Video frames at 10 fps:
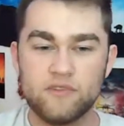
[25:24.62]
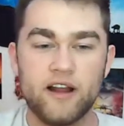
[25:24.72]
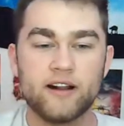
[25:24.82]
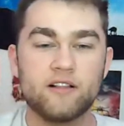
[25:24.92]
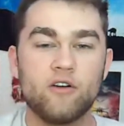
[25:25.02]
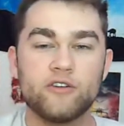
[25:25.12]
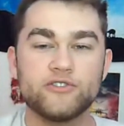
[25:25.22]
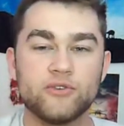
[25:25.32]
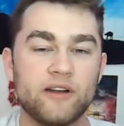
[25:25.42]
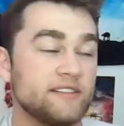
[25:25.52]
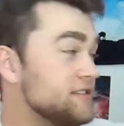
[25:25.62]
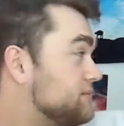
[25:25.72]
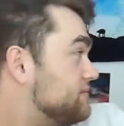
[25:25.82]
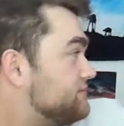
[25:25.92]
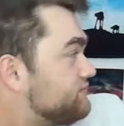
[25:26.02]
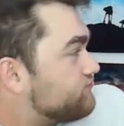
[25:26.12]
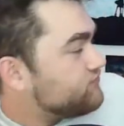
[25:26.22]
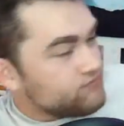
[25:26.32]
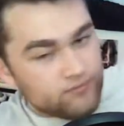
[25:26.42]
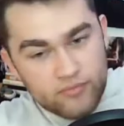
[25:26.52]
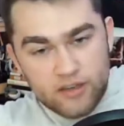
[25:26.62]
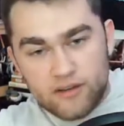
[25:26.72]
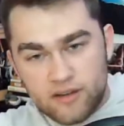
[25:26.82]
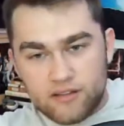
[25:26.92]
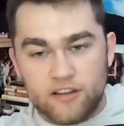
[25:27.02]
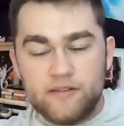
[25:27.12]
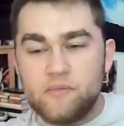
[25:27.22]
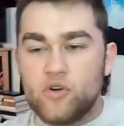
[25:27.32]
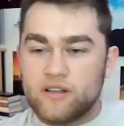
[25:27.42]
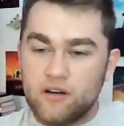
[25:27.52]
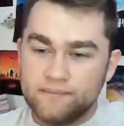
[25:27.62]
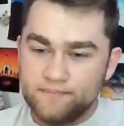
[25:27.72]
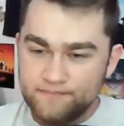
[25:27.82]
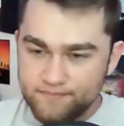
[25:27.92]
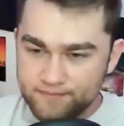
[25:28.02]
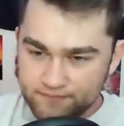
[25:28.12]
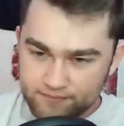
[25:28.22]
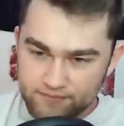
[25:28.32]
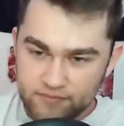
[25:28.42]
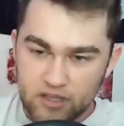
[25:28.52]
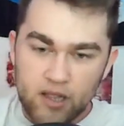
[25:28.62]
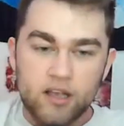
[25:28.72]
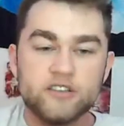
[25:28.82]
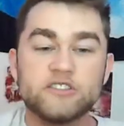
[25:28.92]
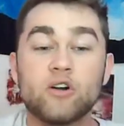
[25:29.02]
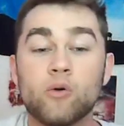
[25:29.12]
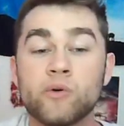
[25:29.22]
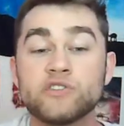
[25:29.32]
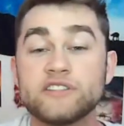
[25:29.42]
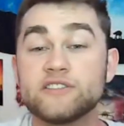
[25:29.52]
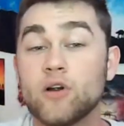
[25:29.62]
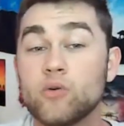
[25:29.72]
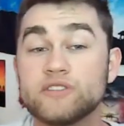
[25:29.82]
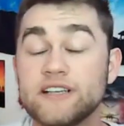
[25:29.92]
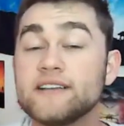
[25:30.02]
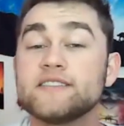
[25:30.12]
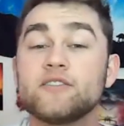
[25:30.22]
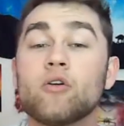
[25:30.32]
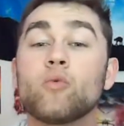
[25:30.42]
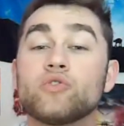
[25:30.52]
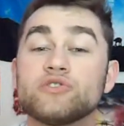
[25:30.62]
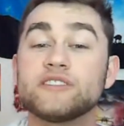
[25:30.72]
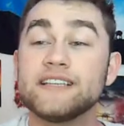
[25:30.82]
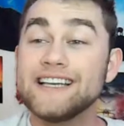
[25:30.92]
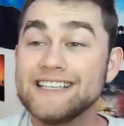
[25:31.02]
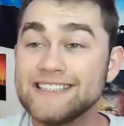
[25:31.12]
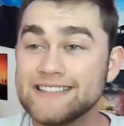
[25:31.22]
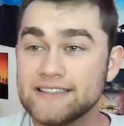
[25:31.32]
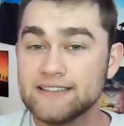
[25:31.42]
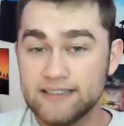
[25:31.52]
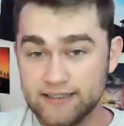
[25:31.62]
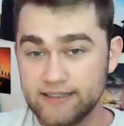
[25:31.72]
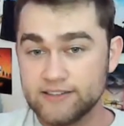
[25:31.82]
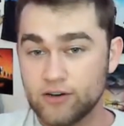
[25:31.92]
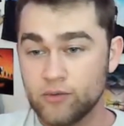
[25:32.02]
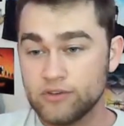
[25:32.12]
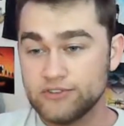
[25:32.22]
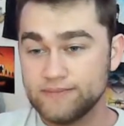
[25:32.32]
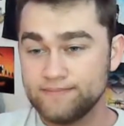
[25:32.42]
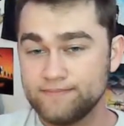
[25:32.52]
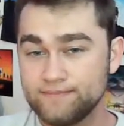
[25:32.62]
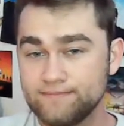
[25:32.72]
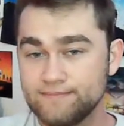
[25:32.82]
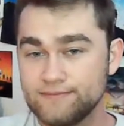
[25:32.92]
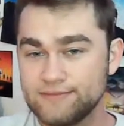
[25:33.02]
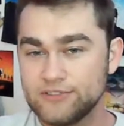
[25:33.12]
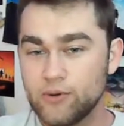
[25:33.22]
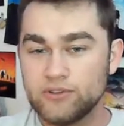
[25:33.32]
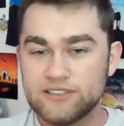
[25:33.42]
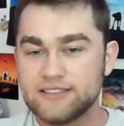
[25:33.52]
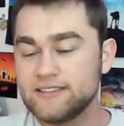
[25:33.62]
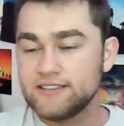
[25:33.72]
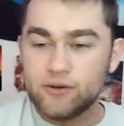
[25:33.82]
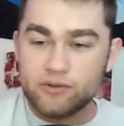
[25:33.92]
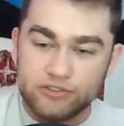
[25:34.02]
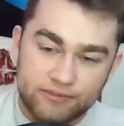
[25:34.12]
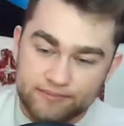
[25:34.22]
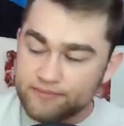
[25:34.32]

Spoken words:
At Claude, you're so handsome. Love my boy Claude. Star Wars is Star Wars. Yes, Star Wars is indeed Star Wars. Star Wars is indeed Star Wars.